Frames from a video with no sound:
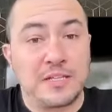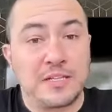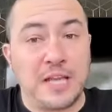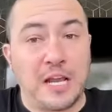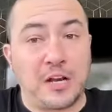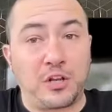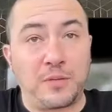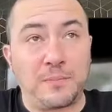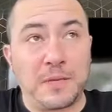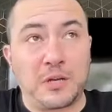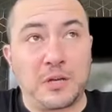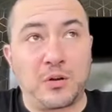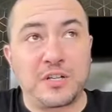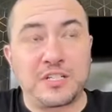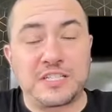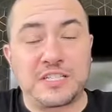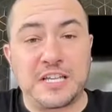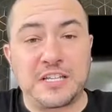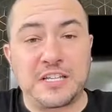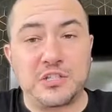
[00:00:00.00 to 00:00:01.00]
not only
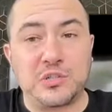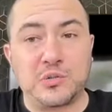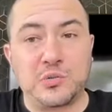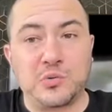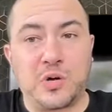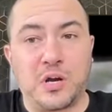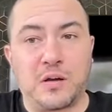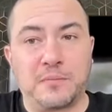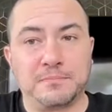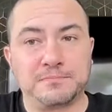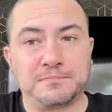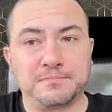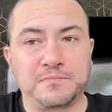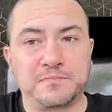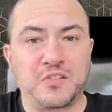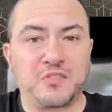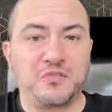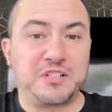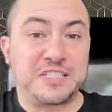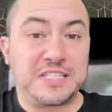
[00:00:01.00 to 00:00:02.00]
because can you
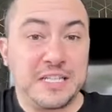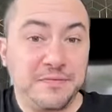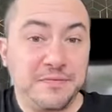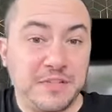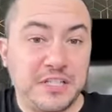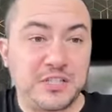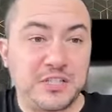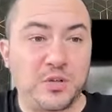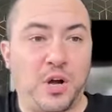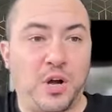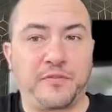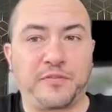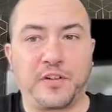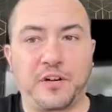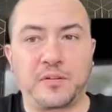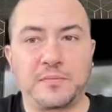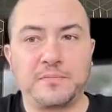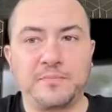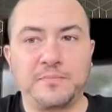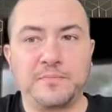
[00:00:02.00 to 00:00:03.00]
receive this
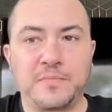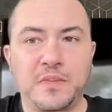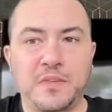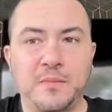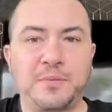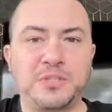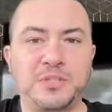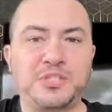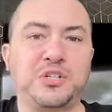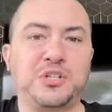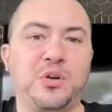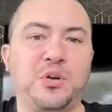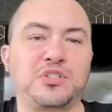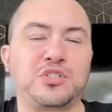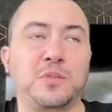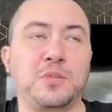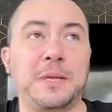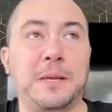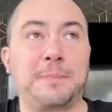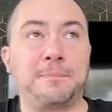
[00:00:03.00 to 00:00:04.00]
offer, but you could
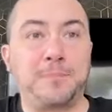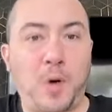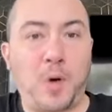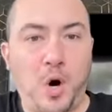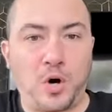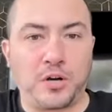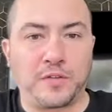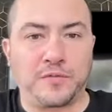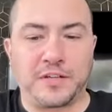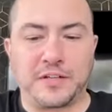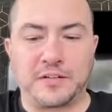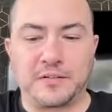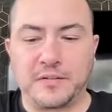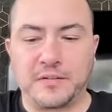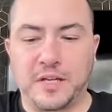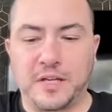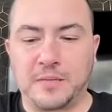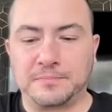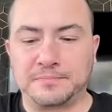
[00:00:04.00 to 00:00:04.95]
also be a part of it.